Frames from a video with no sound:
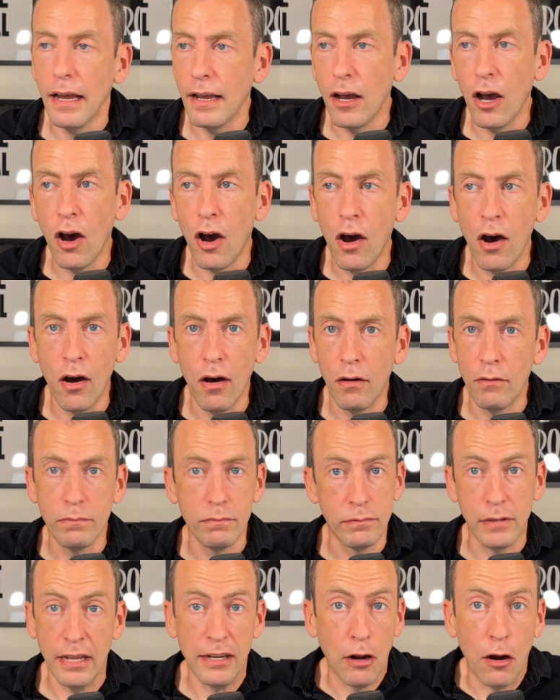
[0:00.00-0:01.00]
are
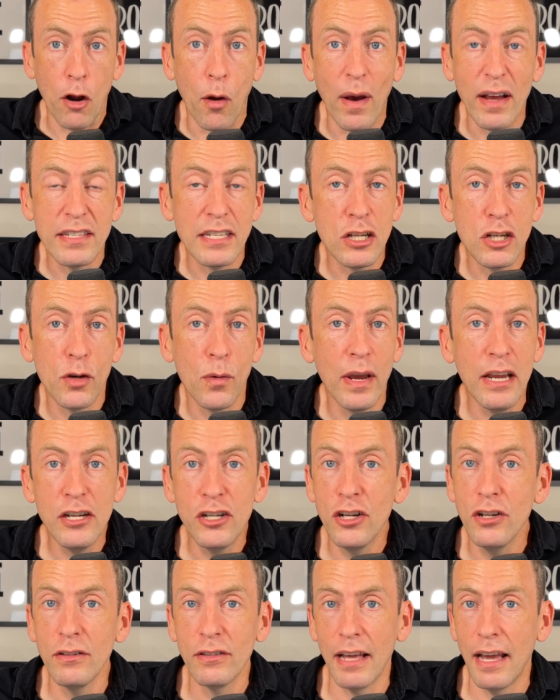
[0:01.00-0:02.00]
they don't know our
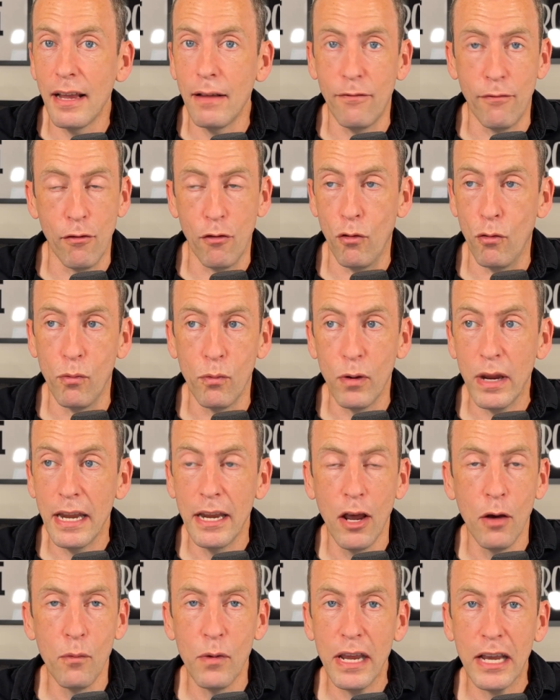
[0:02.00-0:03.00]
situation. They, for all we
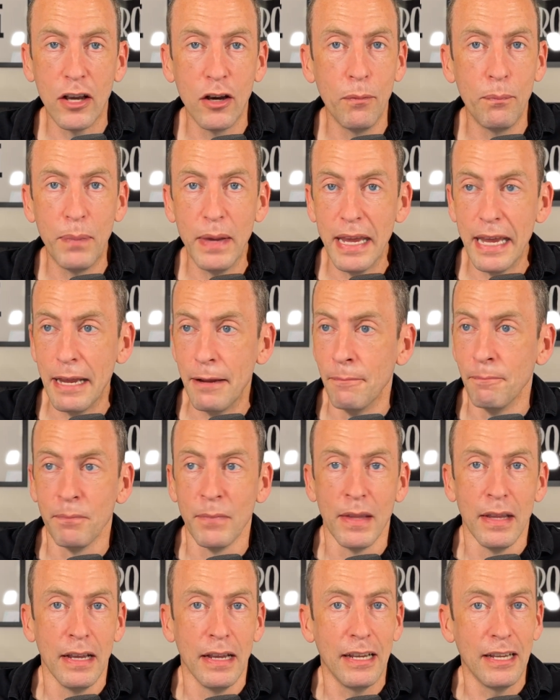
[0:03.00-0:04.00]
know, we could be,
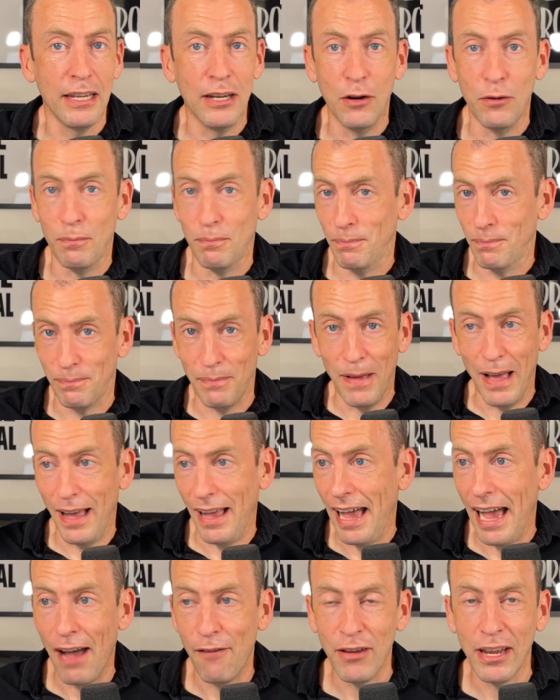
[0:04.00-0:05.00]
you know,
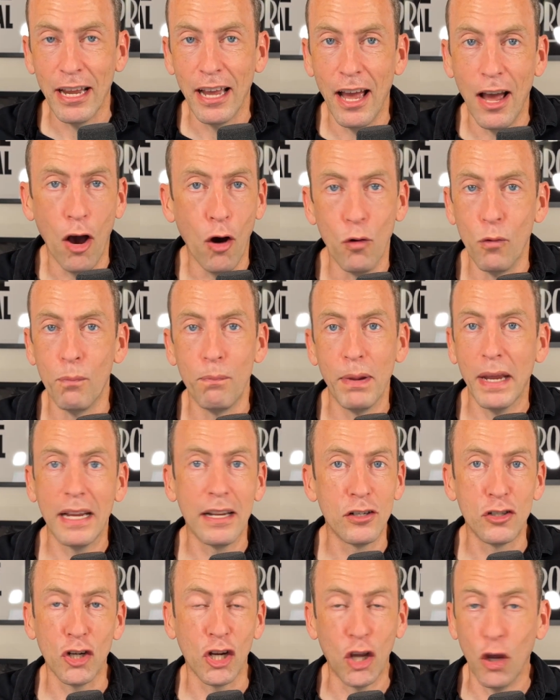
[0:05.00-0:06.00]
having a whole big
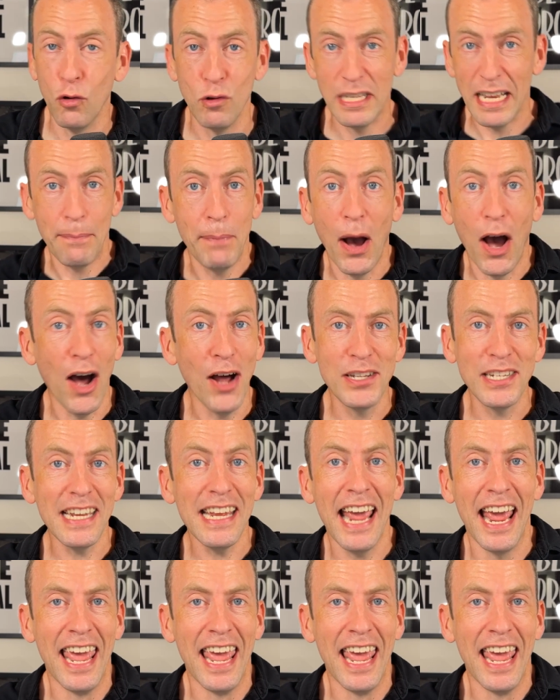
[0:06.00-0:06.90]
jacuzzi party.